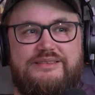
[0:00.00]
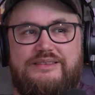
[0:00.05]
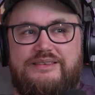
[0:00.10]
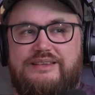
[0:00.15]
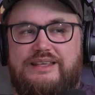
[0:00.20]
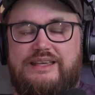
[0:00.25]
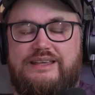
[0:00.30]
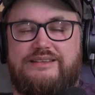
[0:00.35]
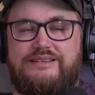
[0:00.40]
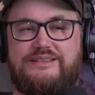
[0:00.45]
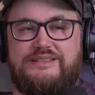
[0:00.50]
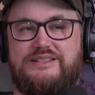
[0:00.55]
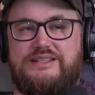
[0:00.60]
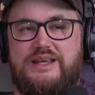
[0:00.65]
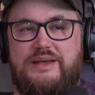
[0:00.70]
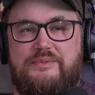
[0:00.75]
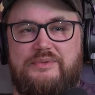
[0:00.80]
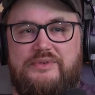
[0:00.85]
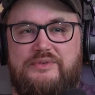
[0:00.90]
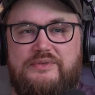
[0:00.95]
Hidden
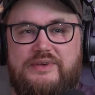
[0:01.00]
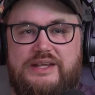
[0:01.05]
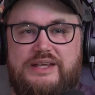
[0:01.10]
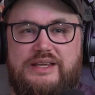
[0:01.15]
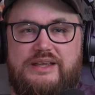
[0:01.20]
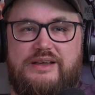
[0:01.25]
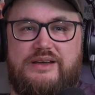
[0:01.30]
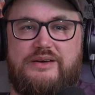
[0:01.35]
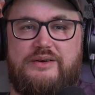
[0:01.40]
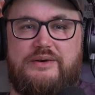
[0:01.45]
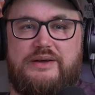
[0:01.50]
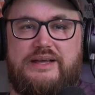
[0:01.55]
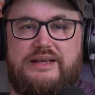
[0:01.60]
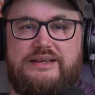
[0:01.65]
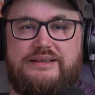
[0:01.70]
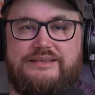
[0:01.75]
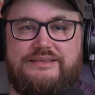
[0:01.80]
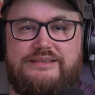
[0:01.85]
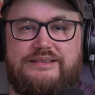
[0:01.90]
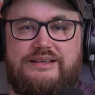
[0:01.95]
Gems video,
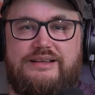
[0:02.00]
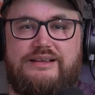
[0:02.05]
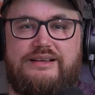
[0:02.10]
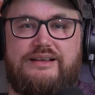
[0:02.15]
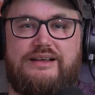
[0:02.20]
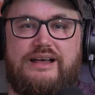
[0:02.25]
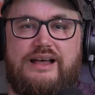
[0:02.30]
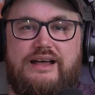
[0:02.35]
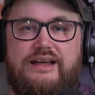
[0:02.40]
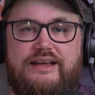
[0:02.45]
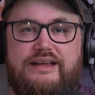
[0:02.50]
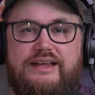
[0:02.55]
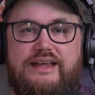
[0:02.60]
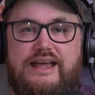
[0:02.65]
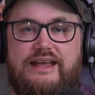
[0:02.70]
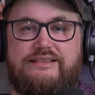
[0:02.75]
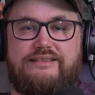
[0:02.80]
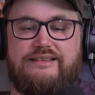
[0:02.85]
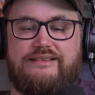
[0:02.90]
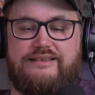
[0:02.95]
and
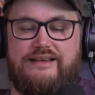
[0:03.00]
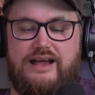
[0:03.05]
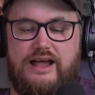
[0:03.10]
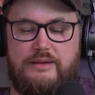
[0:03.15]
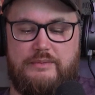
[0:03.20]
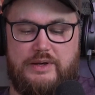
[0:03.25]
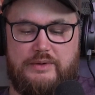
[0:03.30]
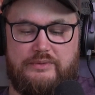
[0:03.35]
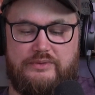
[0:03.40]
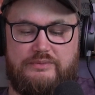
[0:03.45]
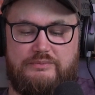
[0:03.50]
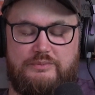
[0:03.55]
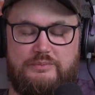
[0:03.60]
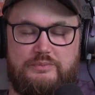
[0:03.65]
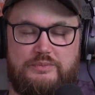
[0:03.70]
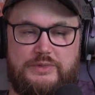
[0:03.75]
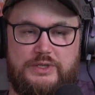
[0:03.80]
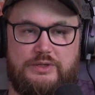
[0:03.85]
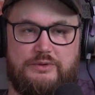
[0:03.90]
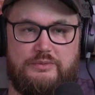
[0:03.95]
at the time I was
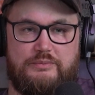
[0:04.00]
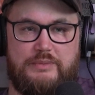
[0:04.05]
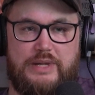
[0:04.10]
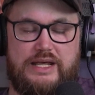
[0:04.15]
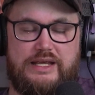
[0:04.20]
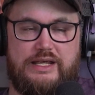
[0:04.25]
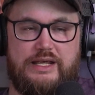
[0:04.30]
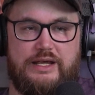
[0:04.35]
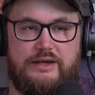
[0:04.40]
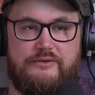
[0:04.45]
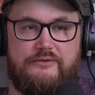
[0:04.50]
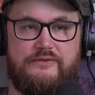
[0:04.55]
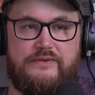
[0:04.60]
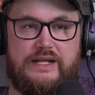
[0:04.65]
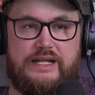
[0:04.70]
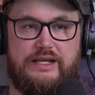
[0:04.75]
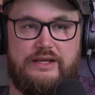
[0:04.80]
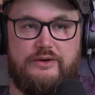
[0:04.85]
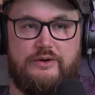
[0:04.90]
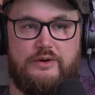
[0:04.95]
making a
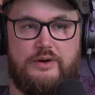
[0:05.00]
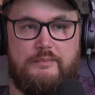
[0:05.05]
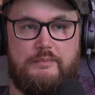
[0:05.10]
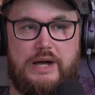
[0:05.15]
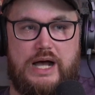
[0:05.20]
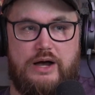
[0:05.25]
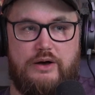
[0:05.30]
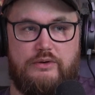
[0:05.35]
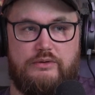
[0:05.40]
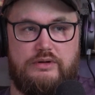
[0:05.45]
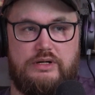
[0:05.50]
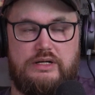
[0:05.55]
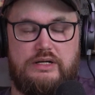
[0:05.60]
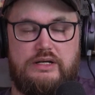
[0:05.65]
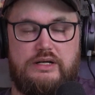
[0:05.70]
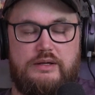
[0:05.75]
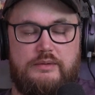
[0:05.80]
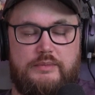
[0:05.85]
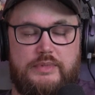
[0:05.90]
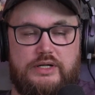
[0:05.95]
video about
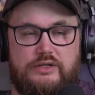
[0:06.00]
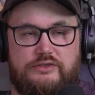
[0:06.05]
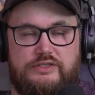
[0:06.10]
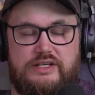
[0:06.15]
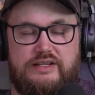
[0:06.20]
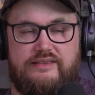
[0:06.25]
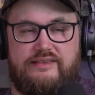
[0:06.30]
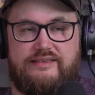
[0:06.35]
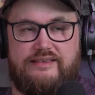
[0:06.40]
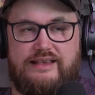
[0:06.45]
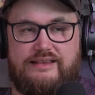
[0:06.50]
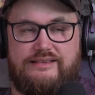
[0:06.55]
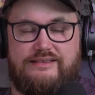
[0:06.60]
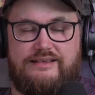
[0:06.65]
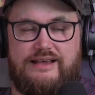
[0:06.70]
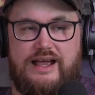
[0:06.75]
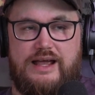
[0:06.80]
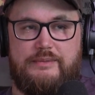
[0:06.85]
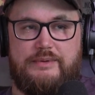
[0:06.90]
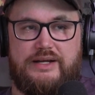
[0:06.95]
Metal Jesus at the
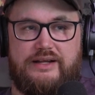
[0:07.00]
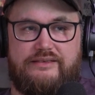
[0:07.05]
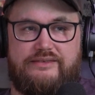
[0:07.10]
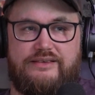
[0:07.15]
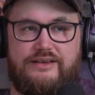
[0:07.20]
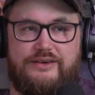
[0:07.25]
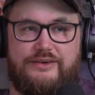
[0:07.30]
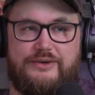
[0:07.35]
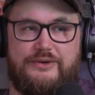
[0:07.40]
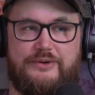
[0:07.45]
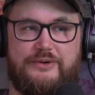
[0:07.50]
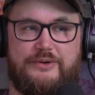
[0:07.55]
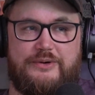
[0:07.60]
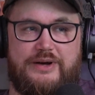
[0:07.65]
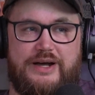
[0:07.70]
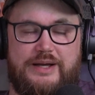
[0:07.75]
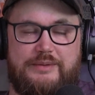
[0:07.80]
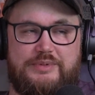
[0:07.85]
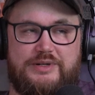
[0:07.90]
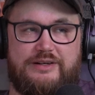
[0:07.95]
time, and I saw Go-Go
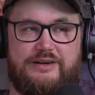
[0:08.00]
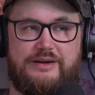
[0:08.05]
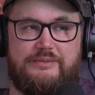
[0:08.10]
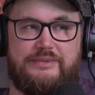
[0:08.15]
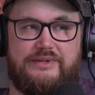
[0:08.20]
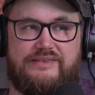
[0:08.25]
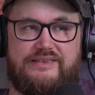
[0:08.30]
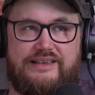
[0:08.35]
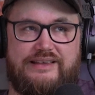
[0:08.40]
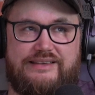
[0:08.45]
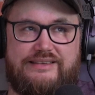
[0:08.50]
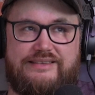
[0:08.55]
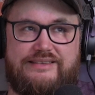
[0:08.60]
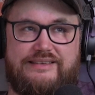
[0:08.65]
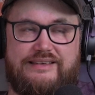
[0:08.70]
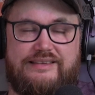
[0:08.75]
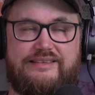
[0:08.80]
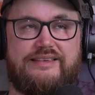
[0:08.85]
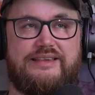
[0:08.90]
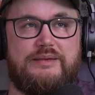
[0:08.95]
Hyper Grind was like
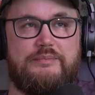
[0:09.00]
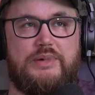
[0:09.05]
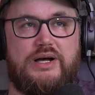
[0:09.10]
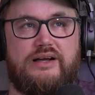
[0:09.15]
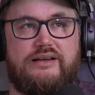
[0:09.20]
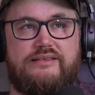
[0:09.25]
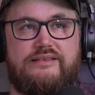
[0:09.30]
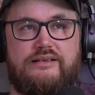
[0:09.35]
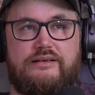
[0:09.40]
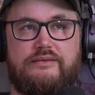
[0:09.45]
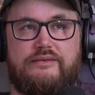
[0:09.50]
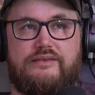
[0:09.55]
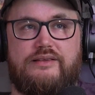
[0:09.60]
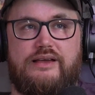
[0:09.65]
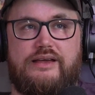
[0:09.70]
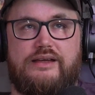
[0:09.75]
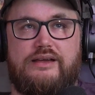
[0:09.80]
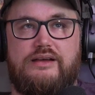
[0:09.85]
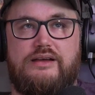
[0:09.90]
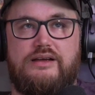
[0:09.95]
$60, and I was
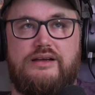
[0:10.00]
like,